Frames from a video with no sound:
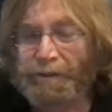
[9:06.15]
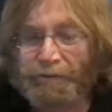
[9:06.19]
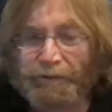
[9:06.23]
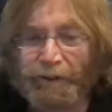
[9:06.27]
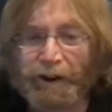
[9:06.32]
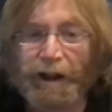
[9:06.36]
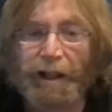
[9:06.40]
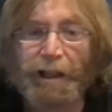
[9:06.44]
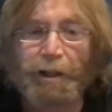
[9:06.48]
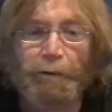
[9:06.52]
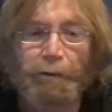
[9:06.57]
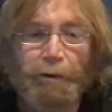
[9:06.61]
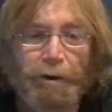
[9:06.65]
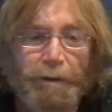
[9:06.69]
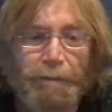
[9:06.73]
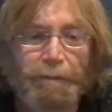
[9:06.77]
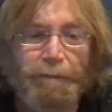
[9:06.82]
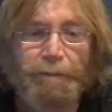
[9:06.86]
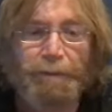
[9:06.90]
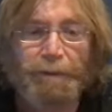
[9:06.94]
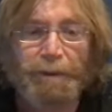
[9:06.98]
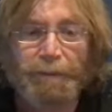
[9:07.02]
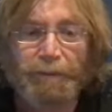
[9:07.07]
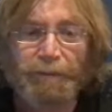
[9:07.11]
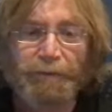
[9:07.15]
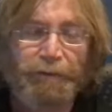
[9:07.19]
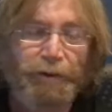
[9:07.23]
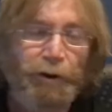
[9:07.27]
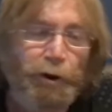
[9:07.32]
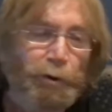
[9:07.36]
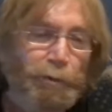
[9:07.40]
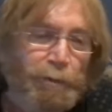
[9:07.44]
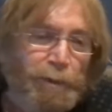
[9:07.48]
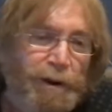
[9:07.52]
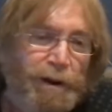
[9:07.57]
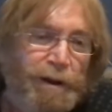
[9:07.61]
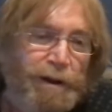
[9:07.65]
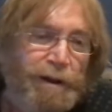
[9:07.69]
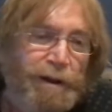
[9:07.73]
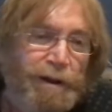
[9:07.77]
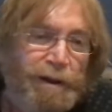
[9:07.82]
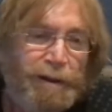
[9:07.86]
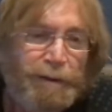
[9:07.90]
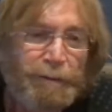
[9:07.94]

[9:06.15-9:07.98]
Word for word: follow up, lymphoma,